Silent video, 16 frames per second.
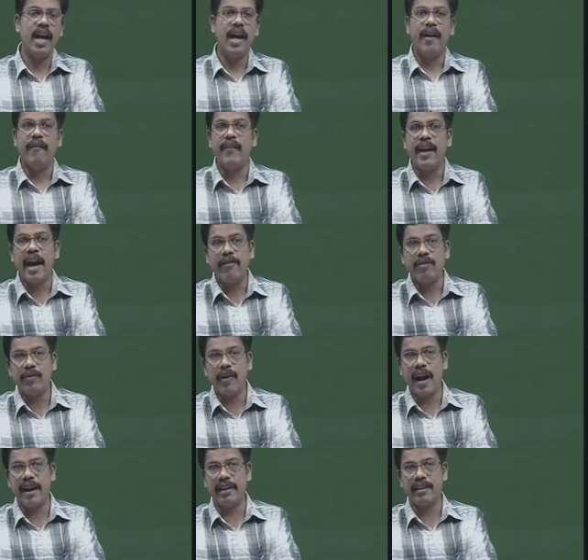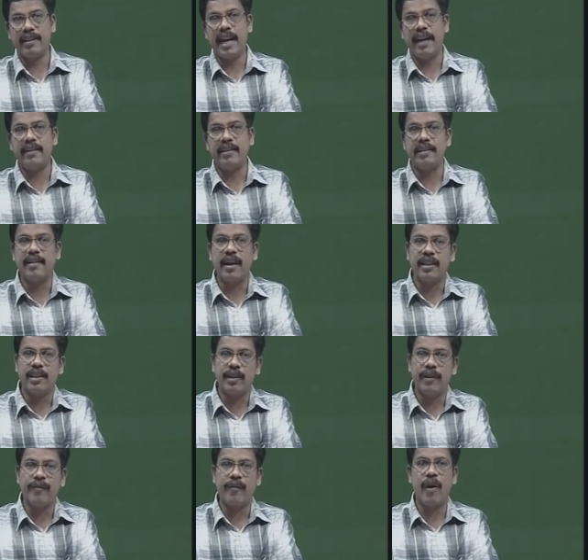we have to understand the
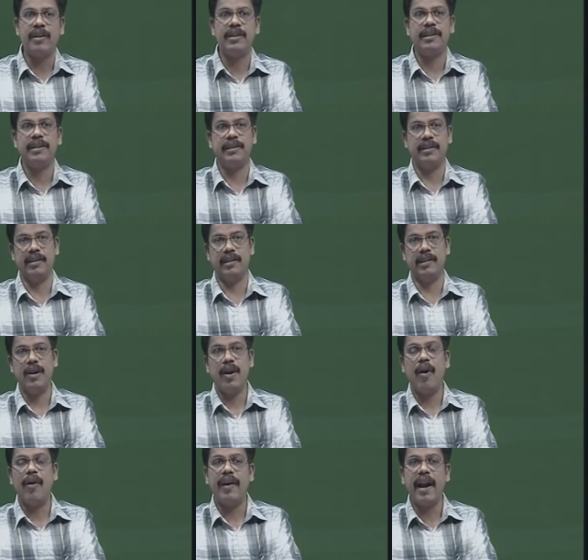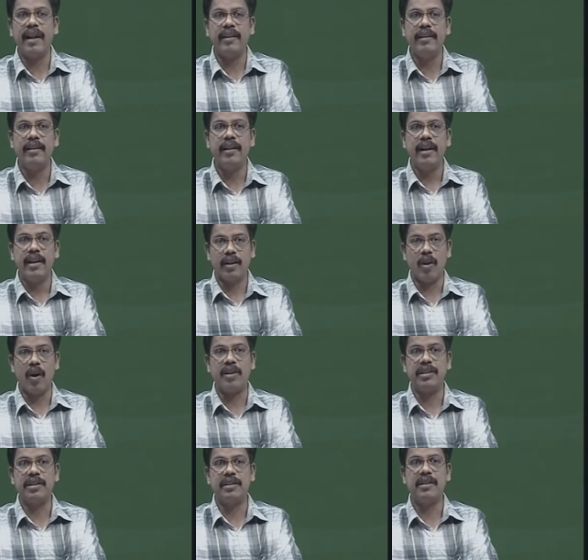structure of consciousness, or rather,
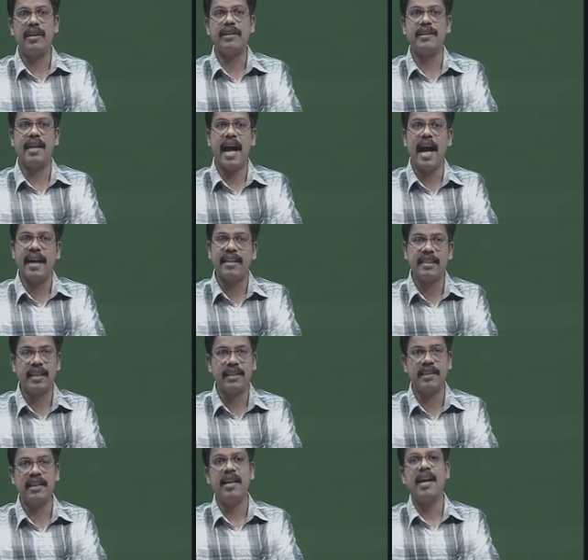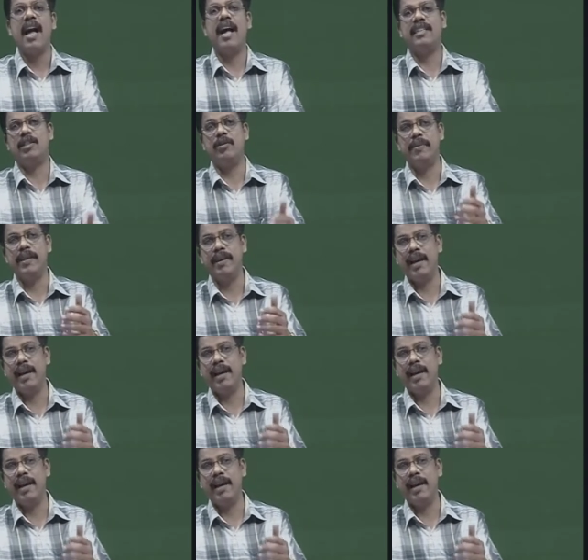consciousness as such has to be